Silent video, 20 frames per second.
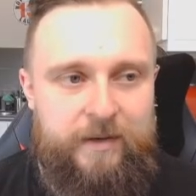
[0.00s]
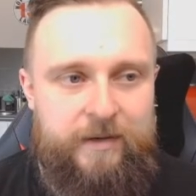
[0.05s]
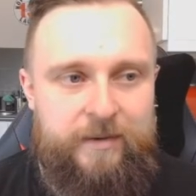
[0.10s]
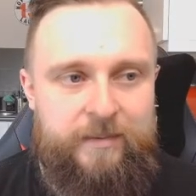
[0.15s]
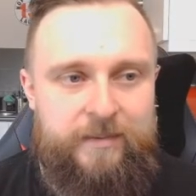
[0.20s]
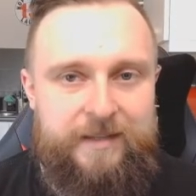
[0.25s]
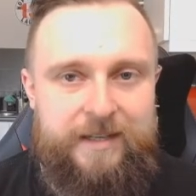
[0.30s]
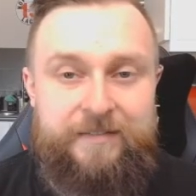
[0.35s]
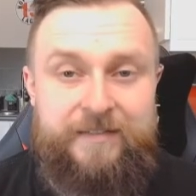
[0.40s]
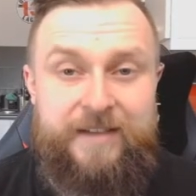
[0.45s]
I
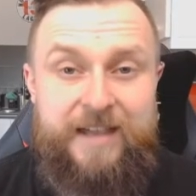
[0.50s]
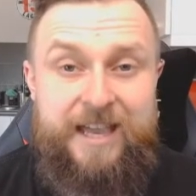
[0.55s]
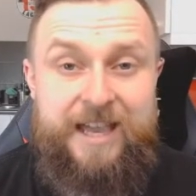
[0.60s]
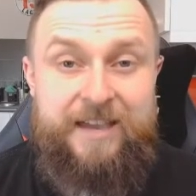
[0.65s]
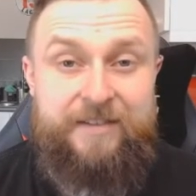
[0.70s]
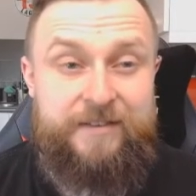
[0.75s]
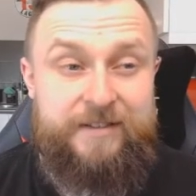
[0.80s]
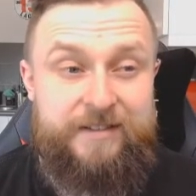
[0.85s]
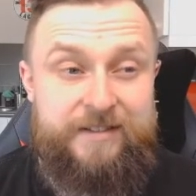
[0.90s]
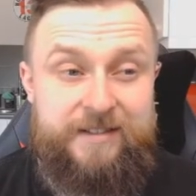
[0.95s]
don't think I've
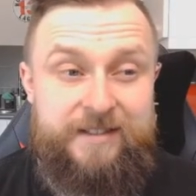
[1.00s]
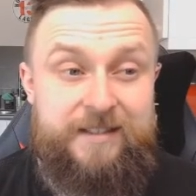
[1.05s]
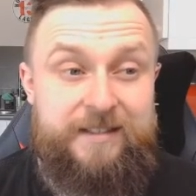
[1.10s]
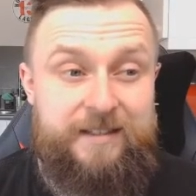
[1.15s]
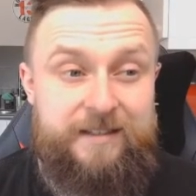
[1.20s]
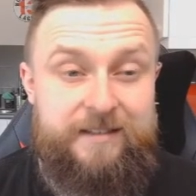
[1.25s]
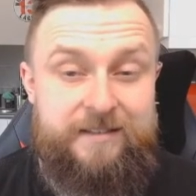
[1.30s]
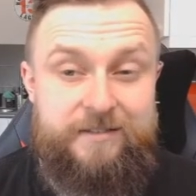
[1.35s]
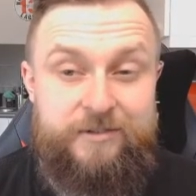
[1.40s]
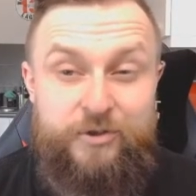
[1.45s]
ever
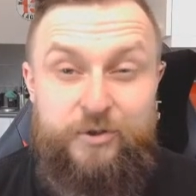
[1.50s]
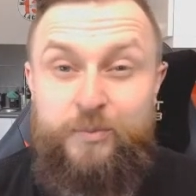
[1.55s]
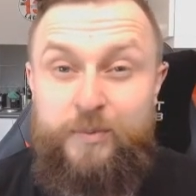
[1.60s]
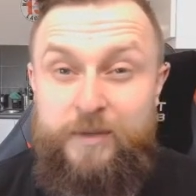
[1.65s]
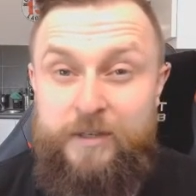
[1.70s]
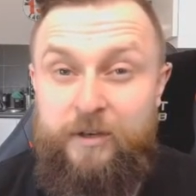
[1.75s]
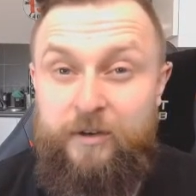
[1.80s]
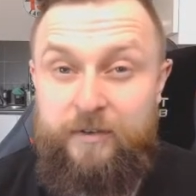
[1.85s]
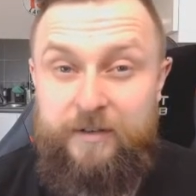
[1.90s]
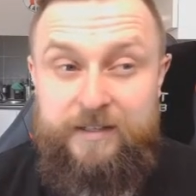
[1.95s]
seen it, to
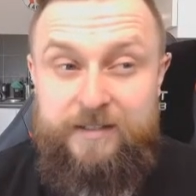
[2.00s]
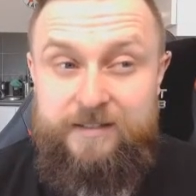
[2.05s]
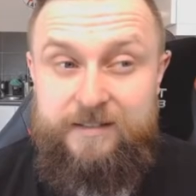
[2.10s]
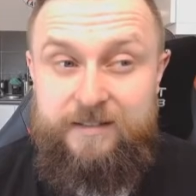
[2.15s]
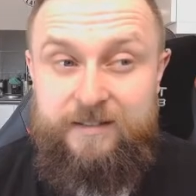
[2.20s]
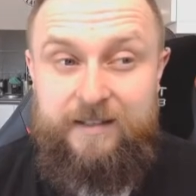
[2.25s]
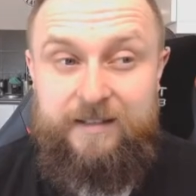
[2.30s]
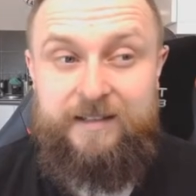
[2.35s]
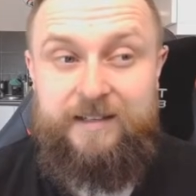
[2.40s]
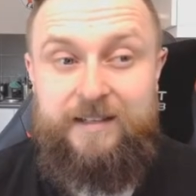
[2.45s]
be
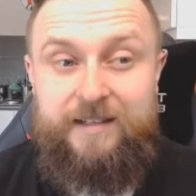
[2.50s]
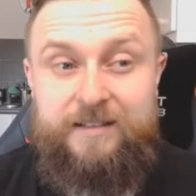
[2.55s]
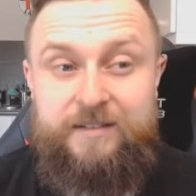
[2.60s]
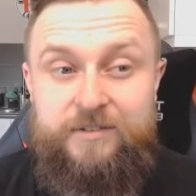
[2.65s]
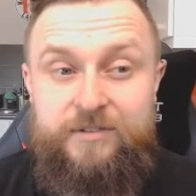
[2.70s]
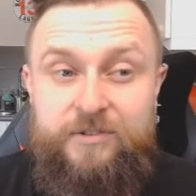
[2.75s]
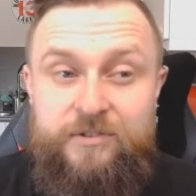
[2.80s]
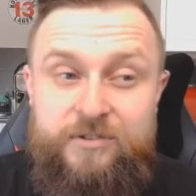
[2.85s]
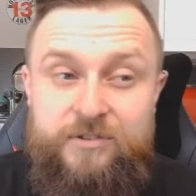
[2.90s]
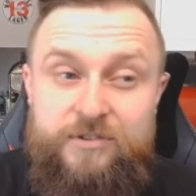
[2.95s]
honest. Like, it's
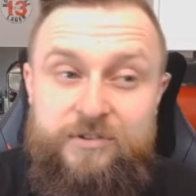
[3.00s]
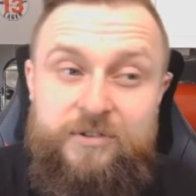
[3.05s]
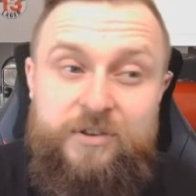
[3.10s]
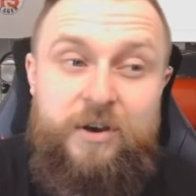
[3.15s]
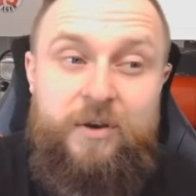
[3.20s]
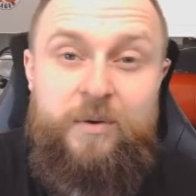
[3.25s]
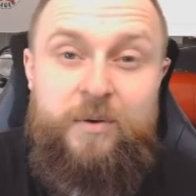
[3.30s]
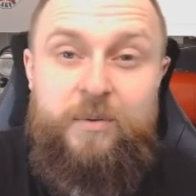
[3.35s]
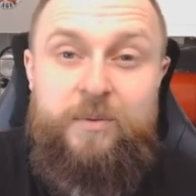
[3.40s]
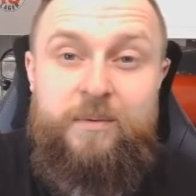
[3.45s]

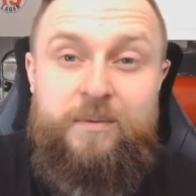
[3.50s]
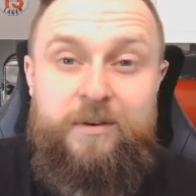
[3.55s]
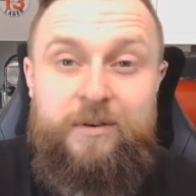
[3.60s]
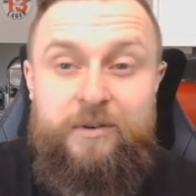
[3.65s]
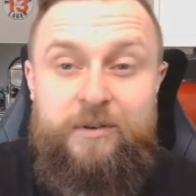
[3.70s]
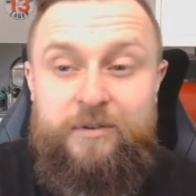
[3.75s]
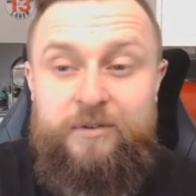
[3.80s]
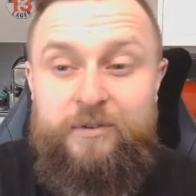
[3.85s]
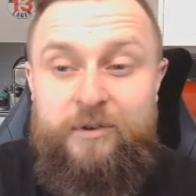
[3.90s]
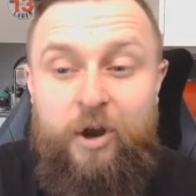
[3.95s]
so
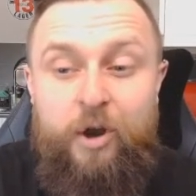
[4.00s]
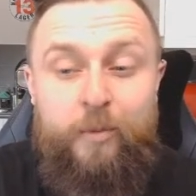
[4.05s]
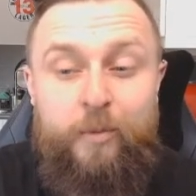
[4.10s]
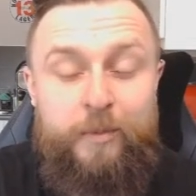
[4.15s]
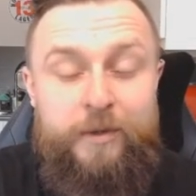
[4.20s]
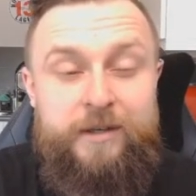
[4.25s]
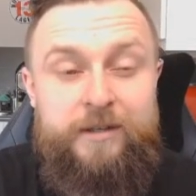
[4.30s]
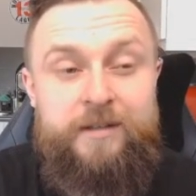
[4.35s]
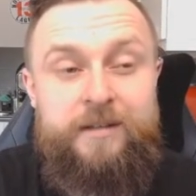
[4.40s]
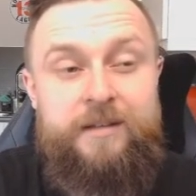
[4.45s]

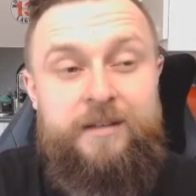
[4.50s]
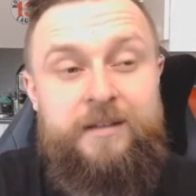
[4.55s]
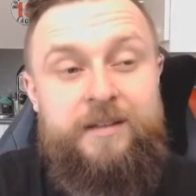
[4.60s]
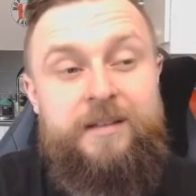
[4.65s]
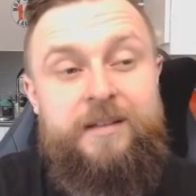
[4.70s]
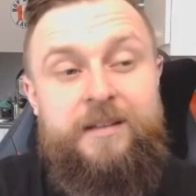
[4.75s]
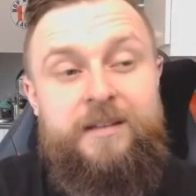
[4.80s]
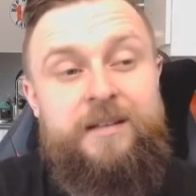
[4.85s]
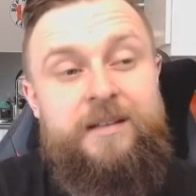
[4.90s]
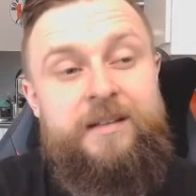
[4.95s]
uncommon.
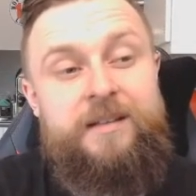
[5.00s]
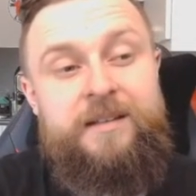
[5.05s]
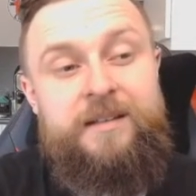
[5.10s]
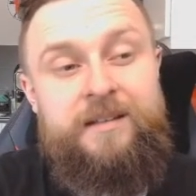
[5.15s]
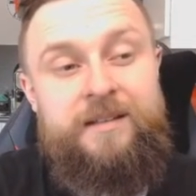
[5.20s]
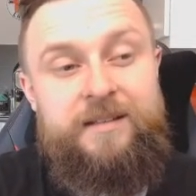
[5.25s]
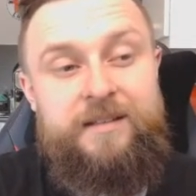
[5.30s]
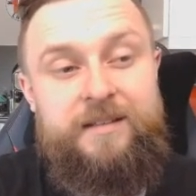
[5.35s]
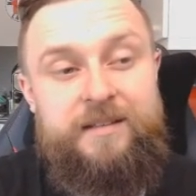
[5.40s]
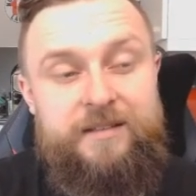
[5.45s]

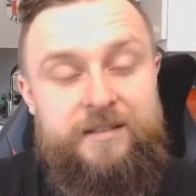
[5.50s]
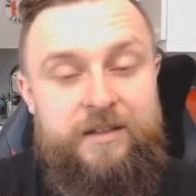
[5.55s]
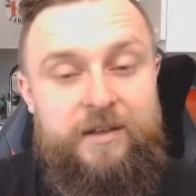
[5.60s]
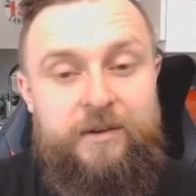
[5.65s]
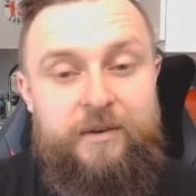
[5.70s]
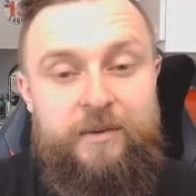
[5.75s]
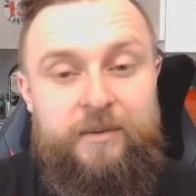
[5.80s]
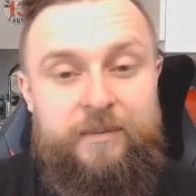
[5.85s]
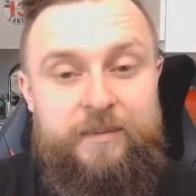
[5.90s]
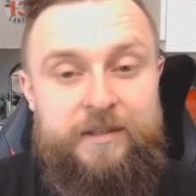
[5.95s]

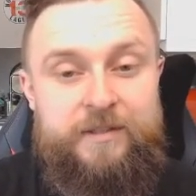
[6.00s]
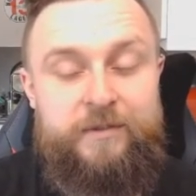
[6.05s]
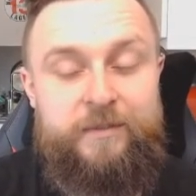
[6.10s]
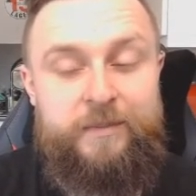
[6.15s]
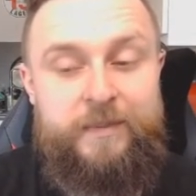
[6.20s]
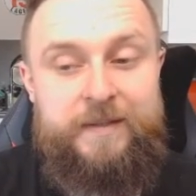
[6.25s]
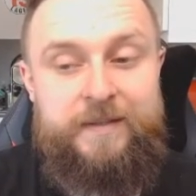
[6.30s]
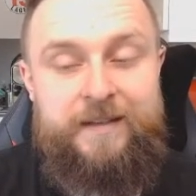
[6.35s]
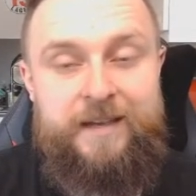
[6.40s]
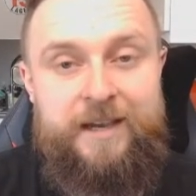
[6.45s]
So this will
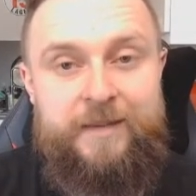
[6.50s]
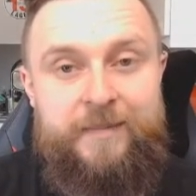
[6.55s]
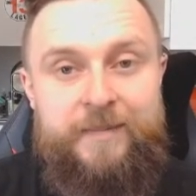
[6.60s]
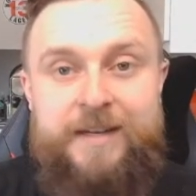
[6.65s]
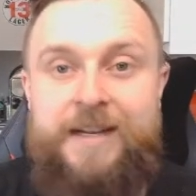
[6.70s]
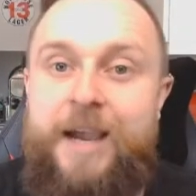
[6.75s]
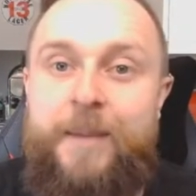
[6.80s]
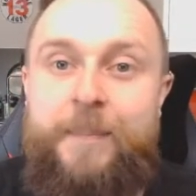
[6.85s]
be the game that it